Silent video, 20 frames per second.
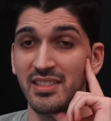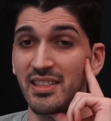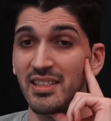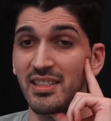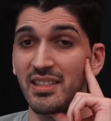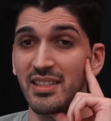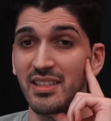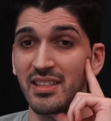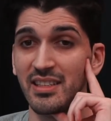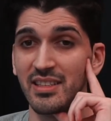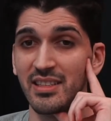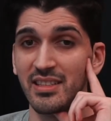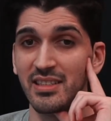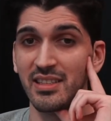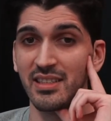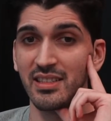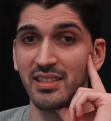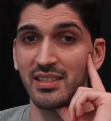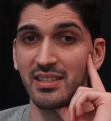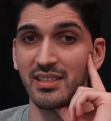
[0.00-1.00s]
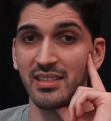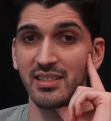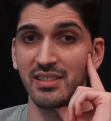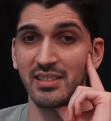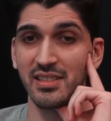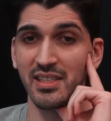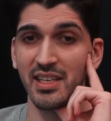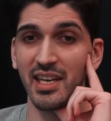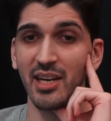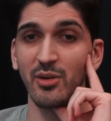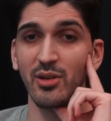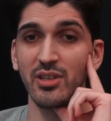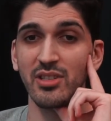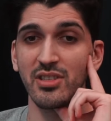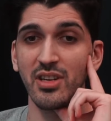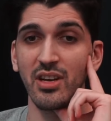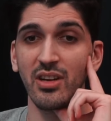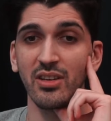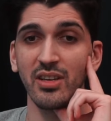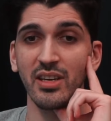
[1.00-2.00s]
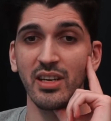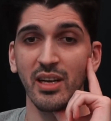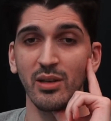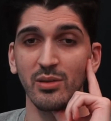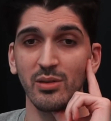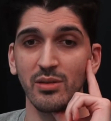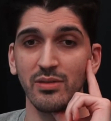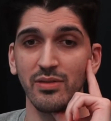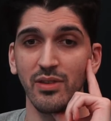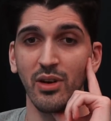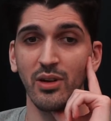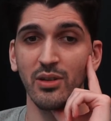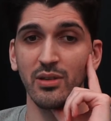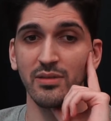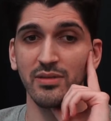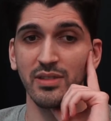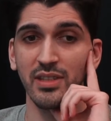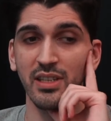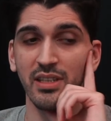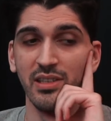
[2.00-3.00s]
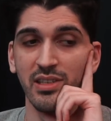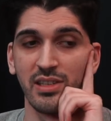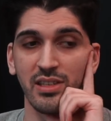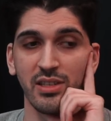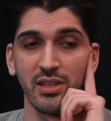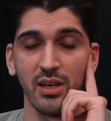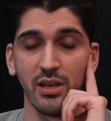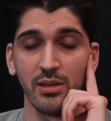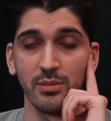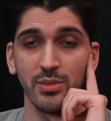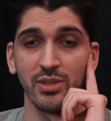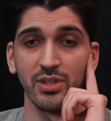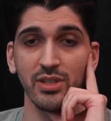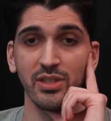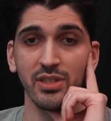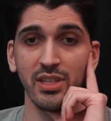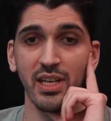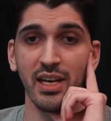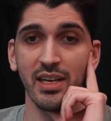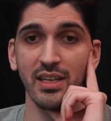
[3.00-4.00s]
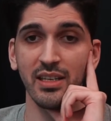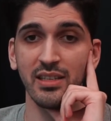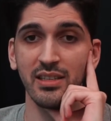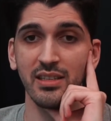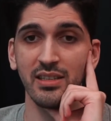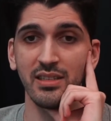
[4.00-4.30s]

he the scariest looking out of all of the homunculi?